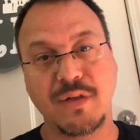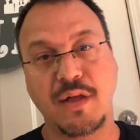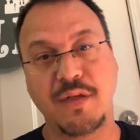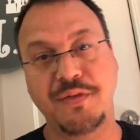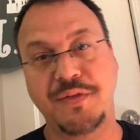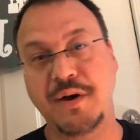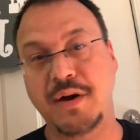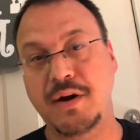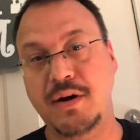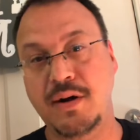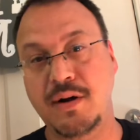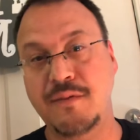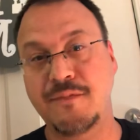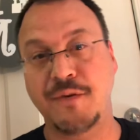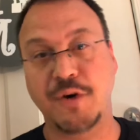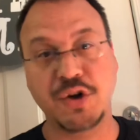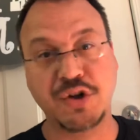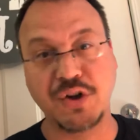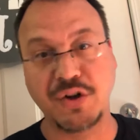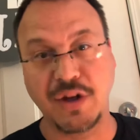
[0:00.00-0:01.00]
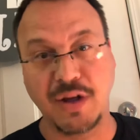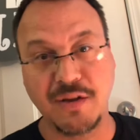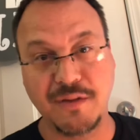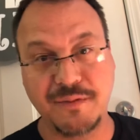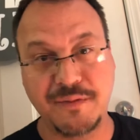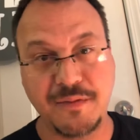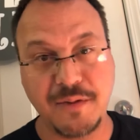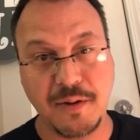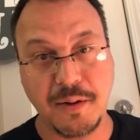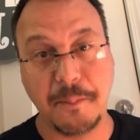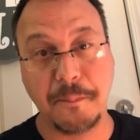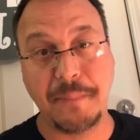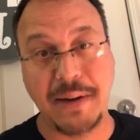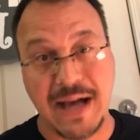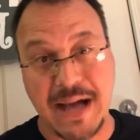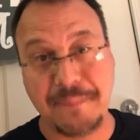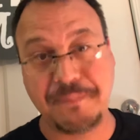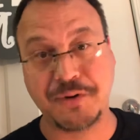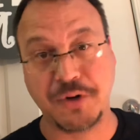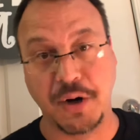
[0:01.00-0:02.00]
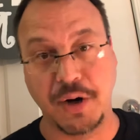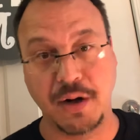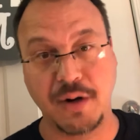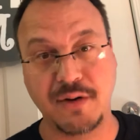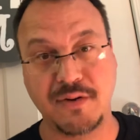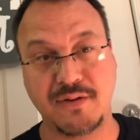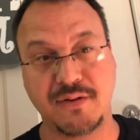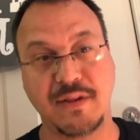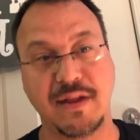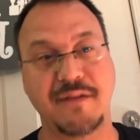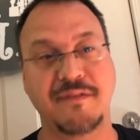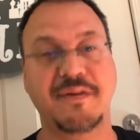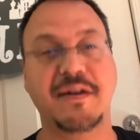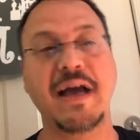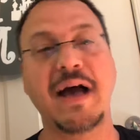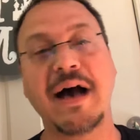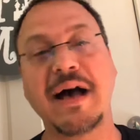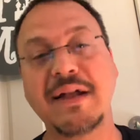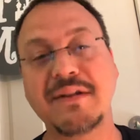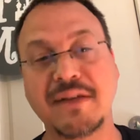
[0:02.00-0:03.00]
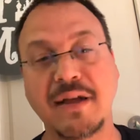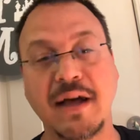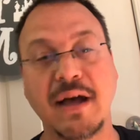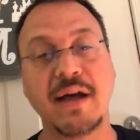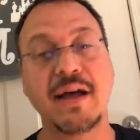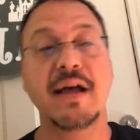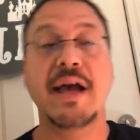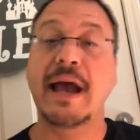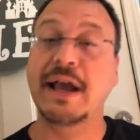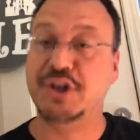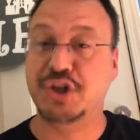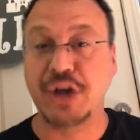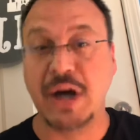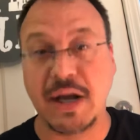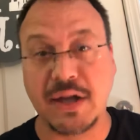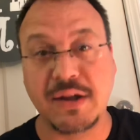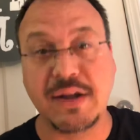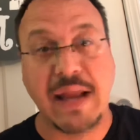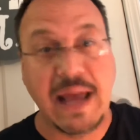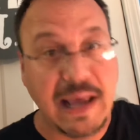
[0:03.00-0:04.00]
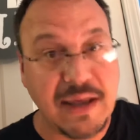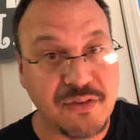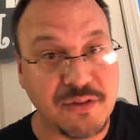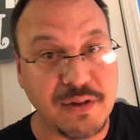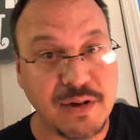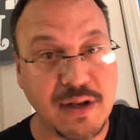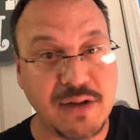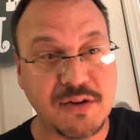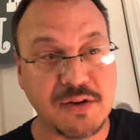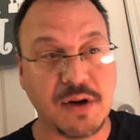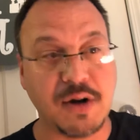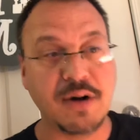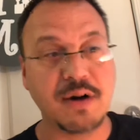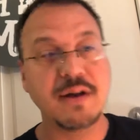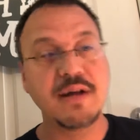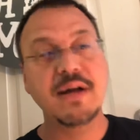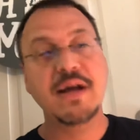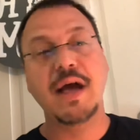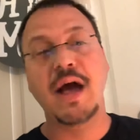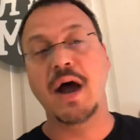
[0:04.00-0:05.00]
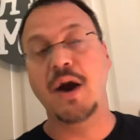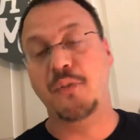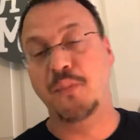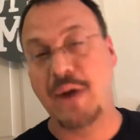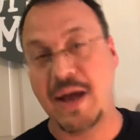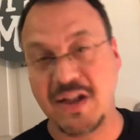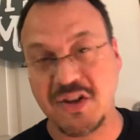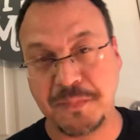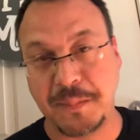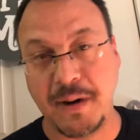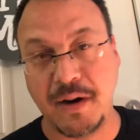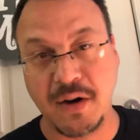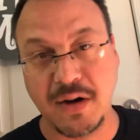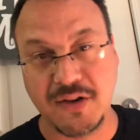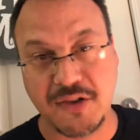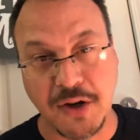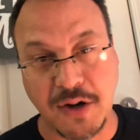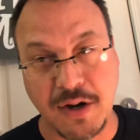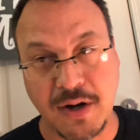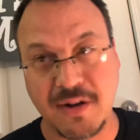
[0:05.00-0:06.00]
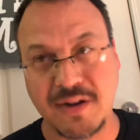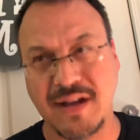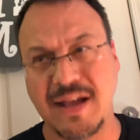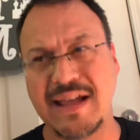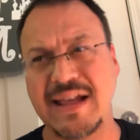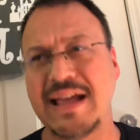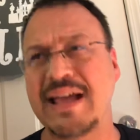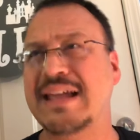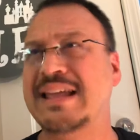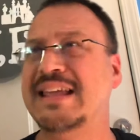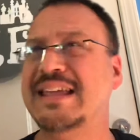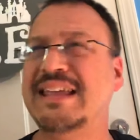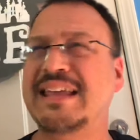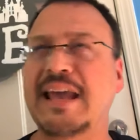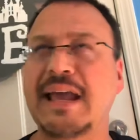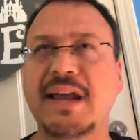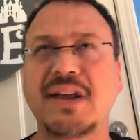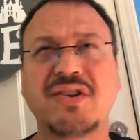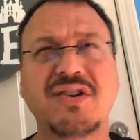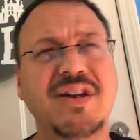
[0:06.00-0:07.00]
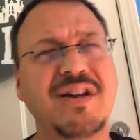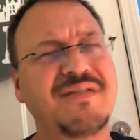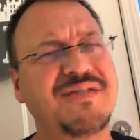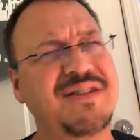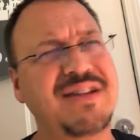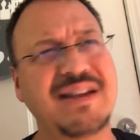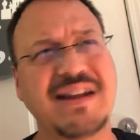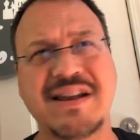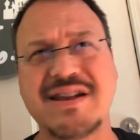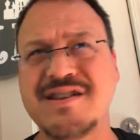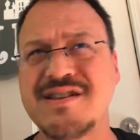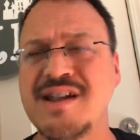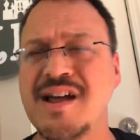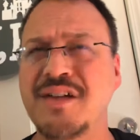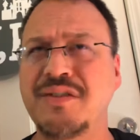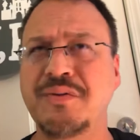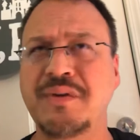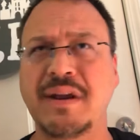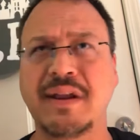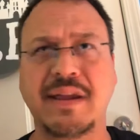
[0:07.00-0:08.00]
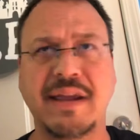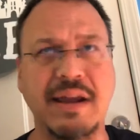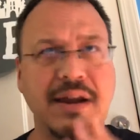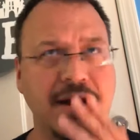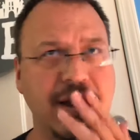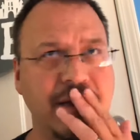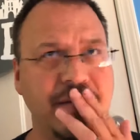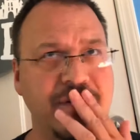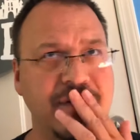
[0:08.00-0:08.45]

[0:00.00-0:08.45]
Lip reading: their version of Pop-Tarts. They've got a chocolate hazelnut tart, a raspberry tart, and occasionally I've seen another one. I can't